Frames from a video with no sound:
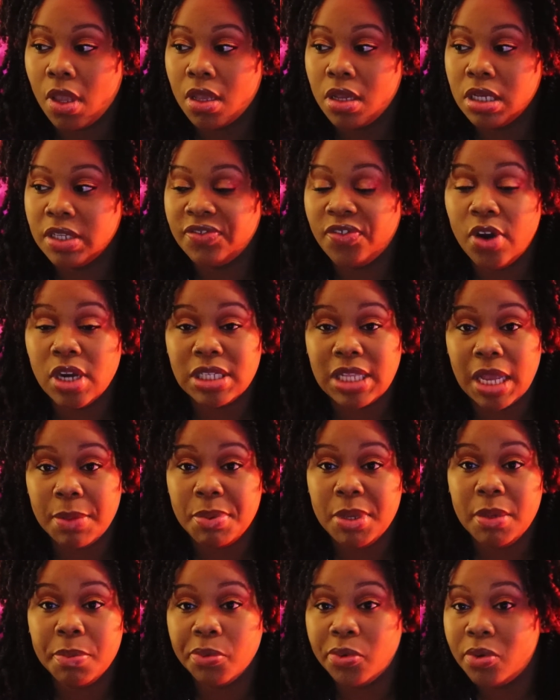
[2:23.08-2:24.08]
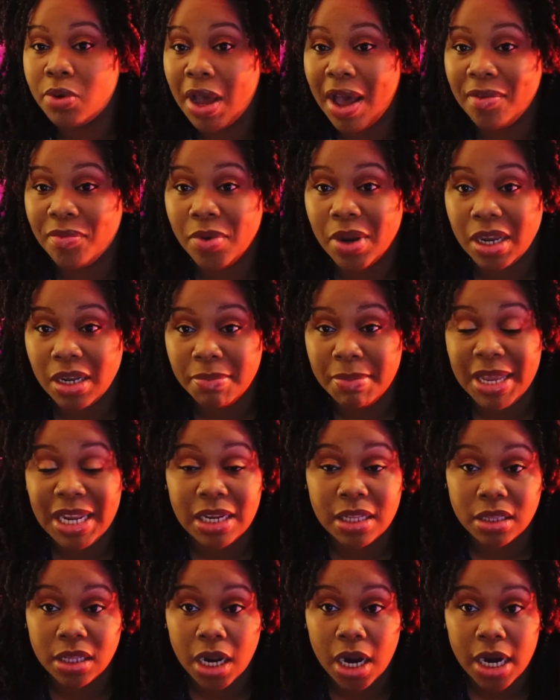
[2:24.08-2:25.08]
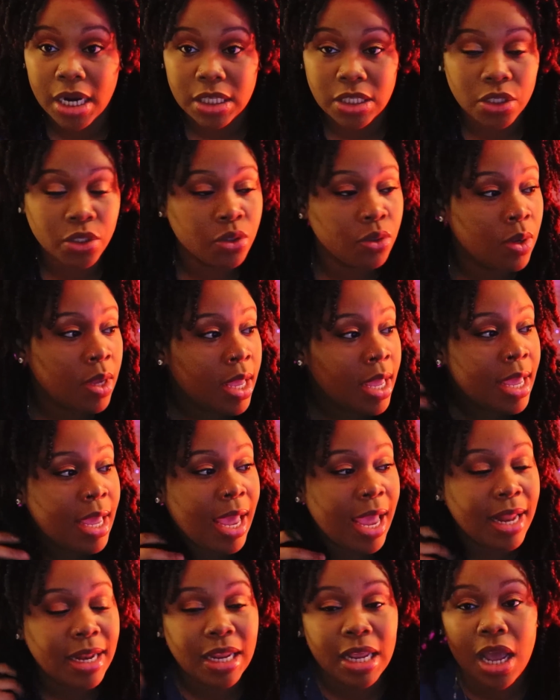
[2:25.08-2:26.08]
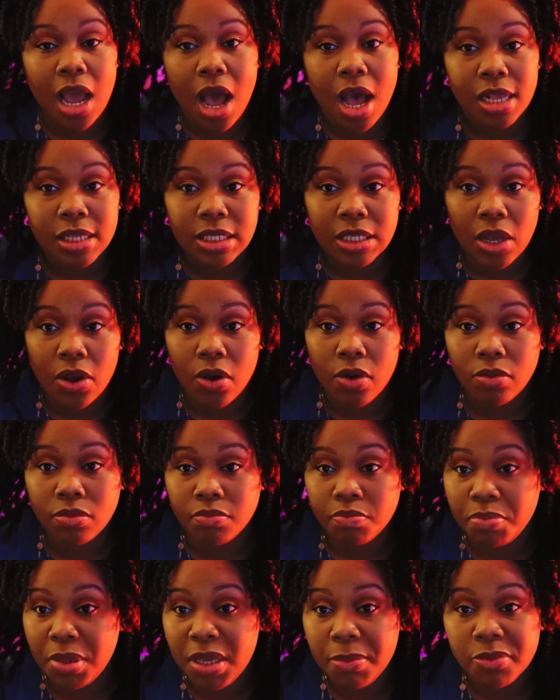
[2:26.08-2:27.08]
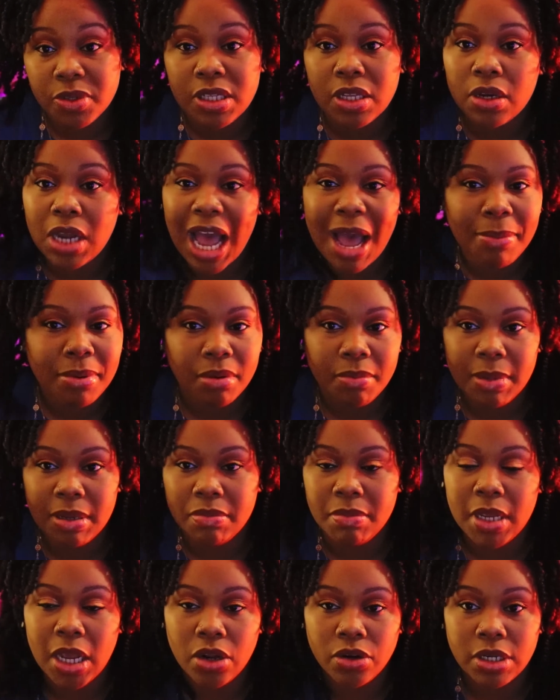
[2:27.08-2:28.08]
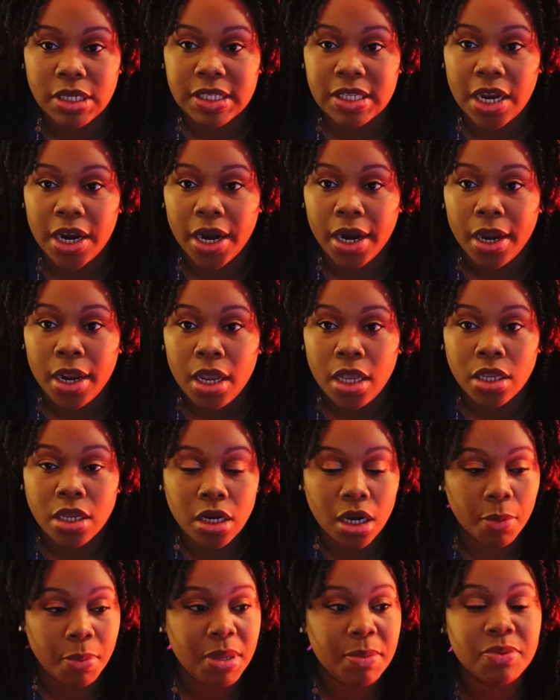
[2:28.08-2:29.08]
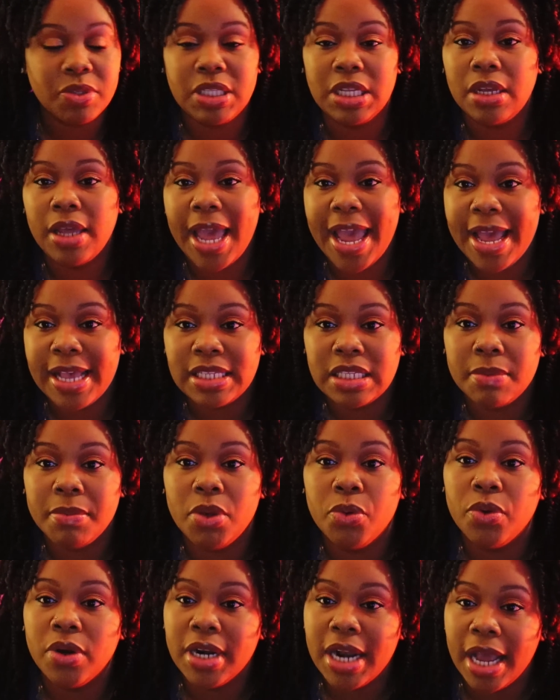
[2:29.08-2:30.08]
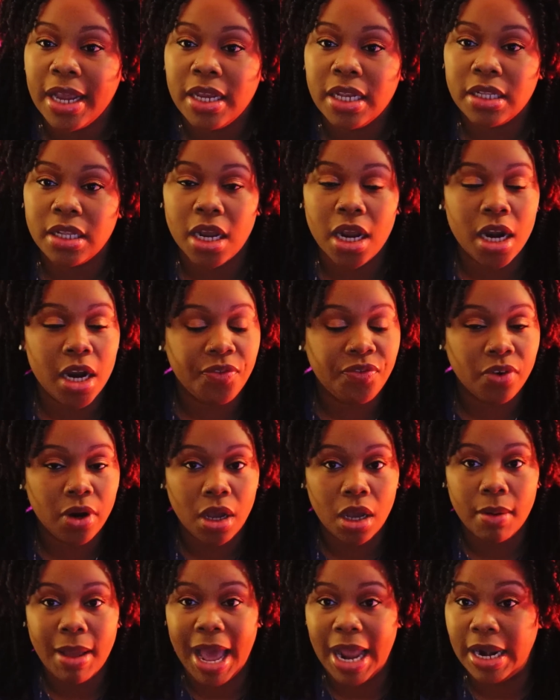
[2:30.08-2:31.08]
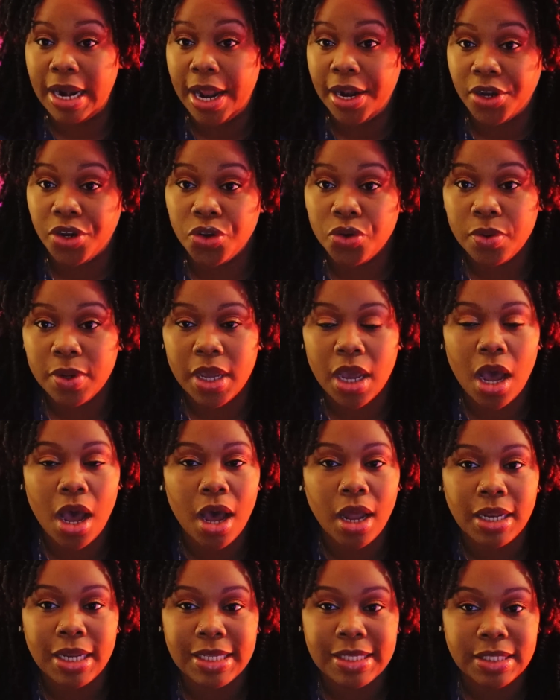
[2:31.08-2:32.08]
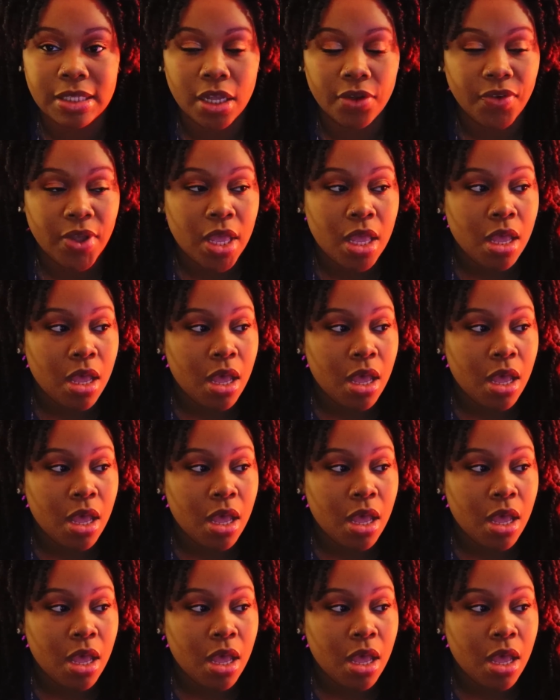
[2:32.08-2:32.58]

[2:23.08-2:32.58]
As far as like people who I've recommended the hair to, and then also people still compliment me on this hair. You know, people still asking me where did I get the hair from, how did I do it, all that stuff.